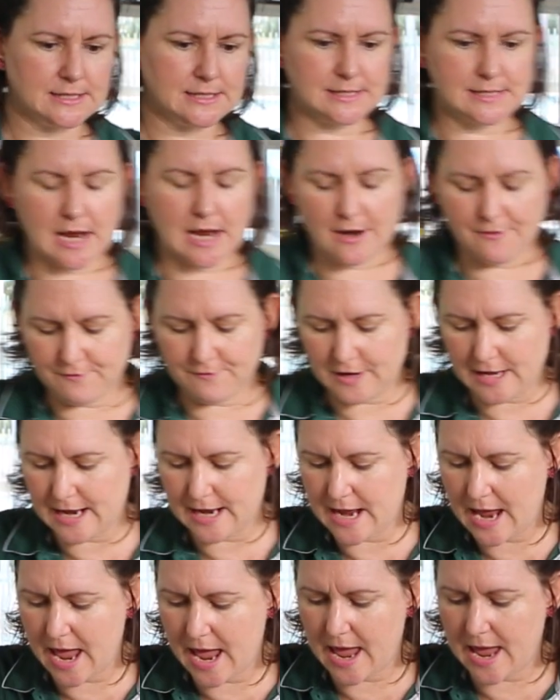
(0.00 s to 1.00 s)

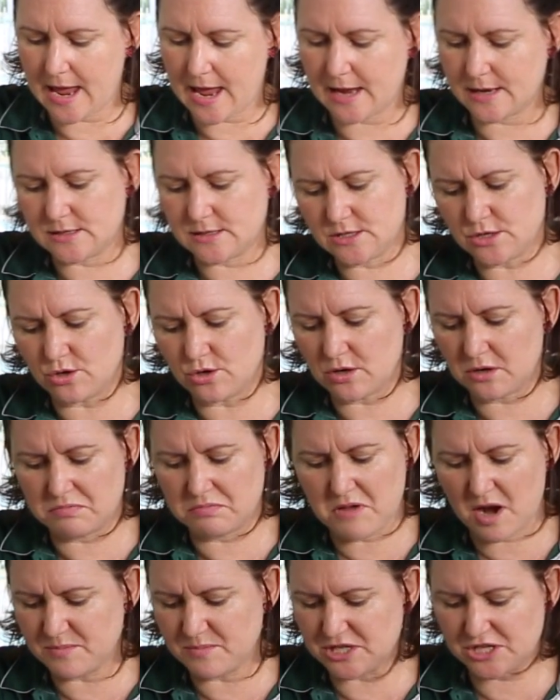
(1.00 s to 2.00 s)
safely, and look,
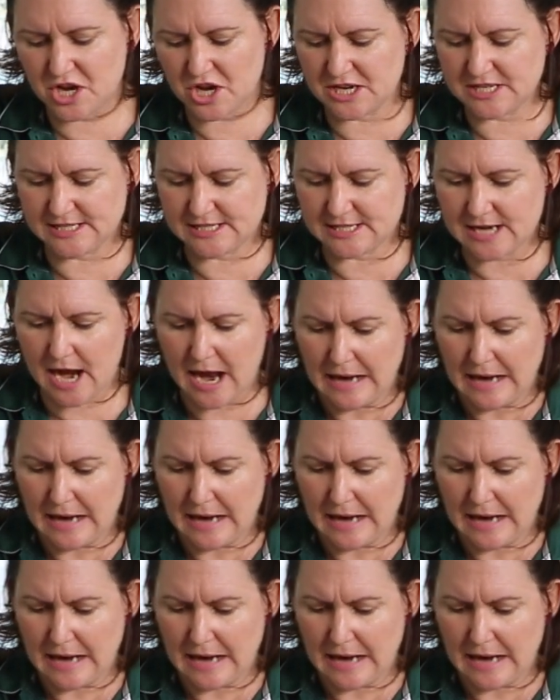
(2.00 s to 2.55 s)
I'm just going to stick it.